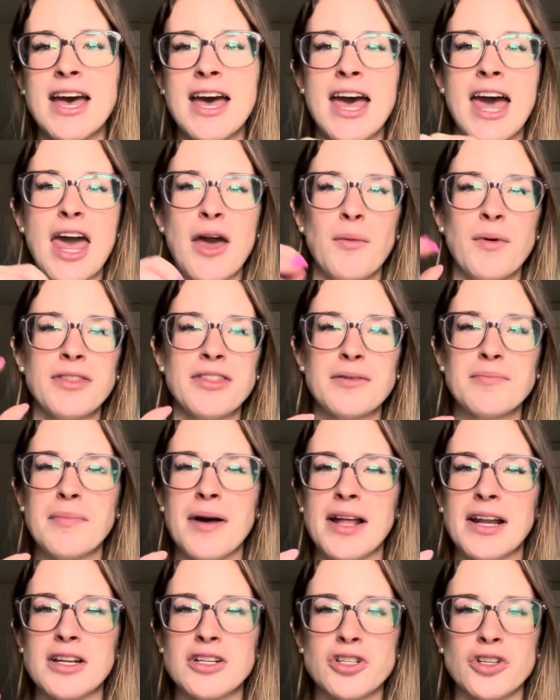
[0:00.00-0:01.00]
And with the
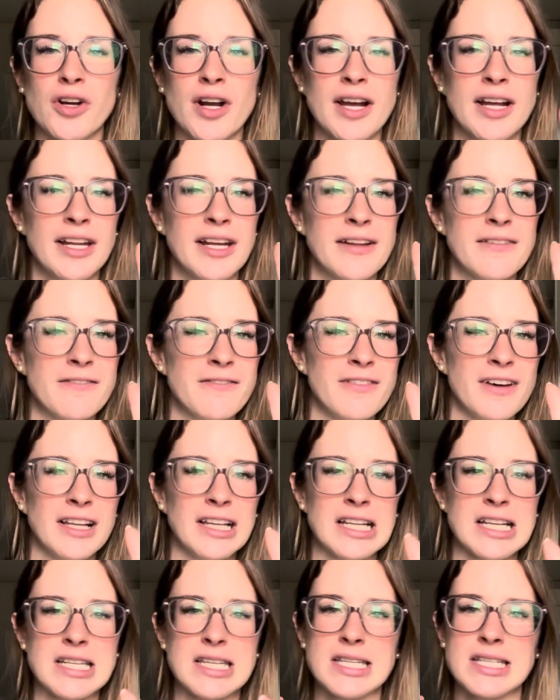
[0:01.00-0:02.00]
Mediterranean
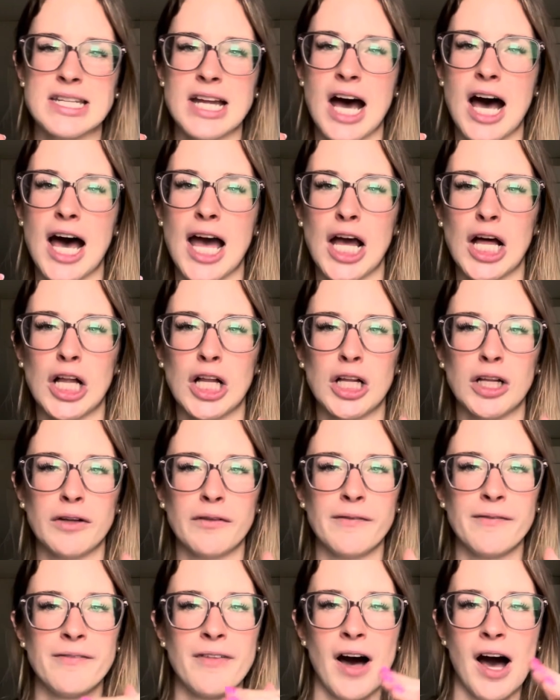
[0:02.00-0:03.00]
villa style
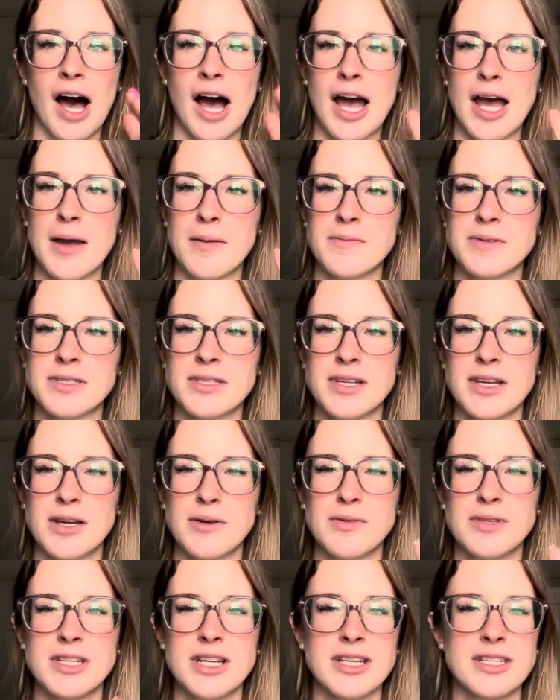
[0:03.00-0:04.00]
vibes, it
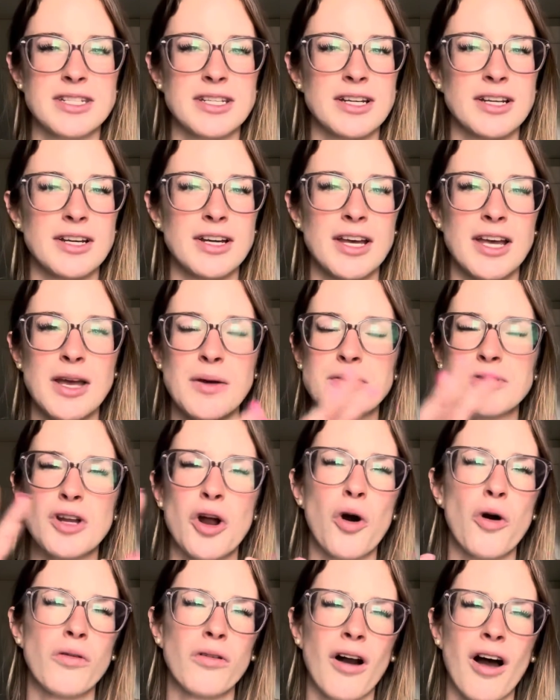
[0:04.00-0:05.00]
was an
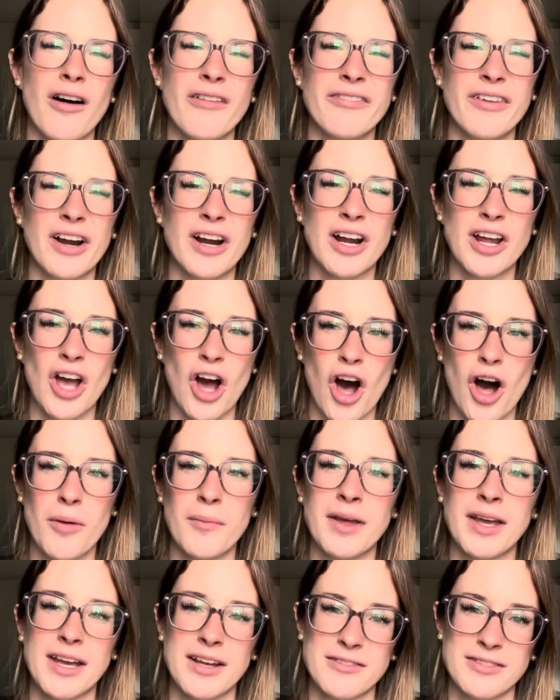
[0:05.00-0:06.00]
overall very
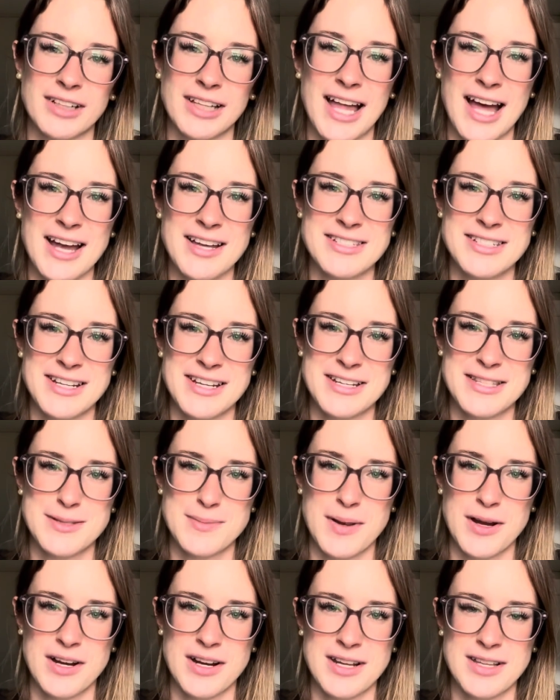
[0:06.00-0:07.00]
calming and relaxing
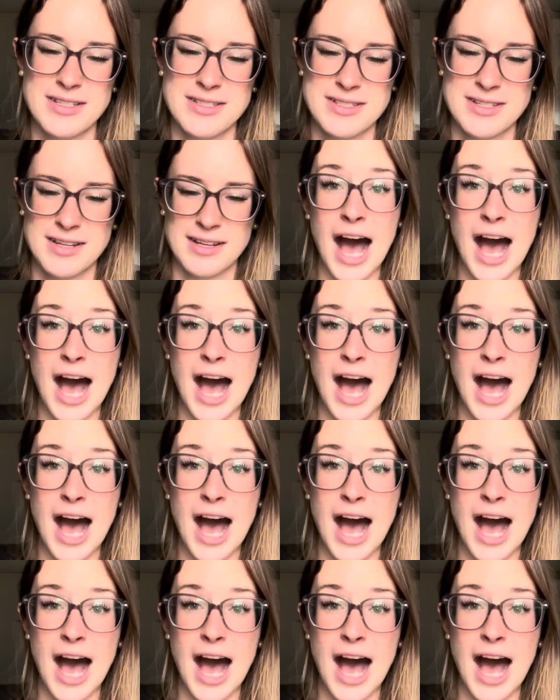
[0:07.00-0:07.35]
experience.